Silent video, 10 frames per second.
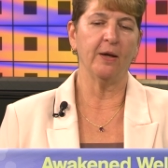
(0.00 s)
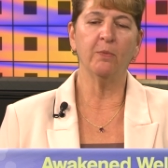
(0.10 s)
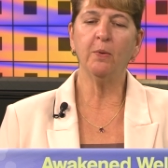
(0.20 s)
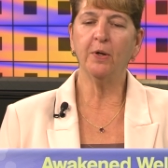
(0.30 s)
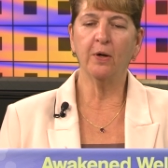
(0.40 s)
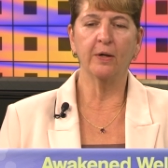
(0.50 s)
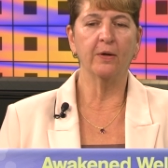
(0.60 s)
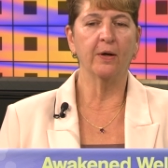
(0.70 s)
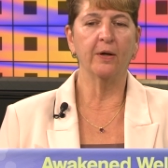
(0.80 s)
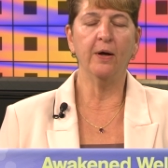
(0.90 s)
And we went on
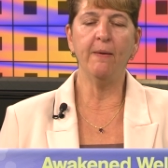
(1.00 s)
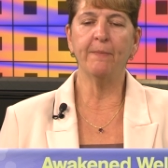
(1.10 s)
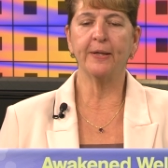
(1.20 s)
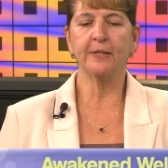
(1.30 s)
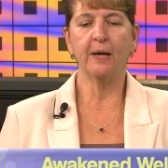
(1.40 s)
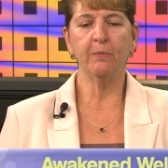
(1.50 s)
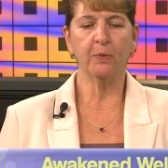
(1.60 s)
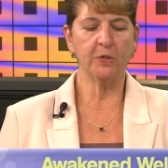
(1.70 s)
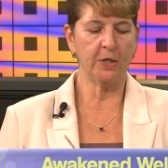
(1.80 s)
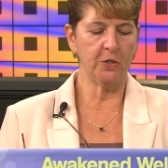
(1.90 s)
and on and on. By the time we
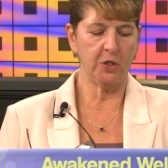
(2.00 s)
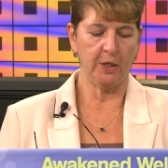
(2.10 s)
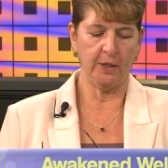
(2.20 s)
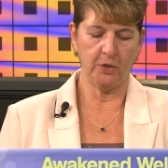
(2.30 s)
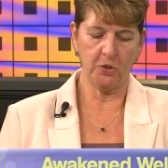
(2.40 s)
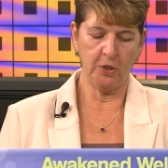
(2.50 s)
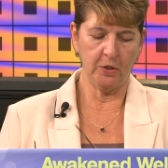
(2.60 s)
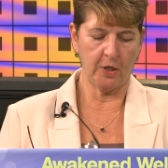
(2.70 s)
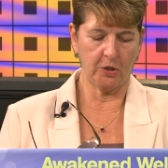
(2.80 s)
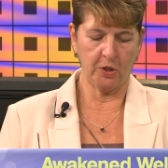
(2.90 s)
were done, she had eaten
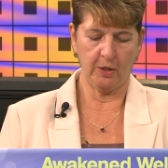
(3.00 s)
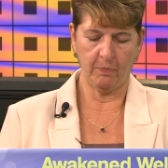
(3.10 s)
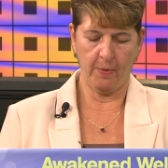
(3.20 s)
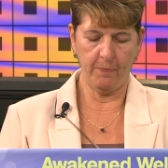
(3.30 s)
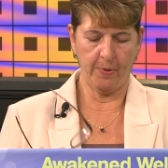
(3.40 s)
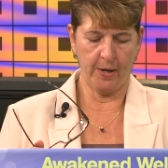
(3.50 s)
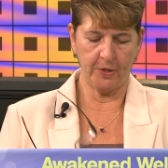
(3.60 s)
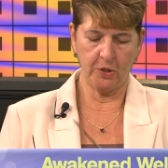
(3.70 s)
cheesecake, she had eaten pumpkin pie,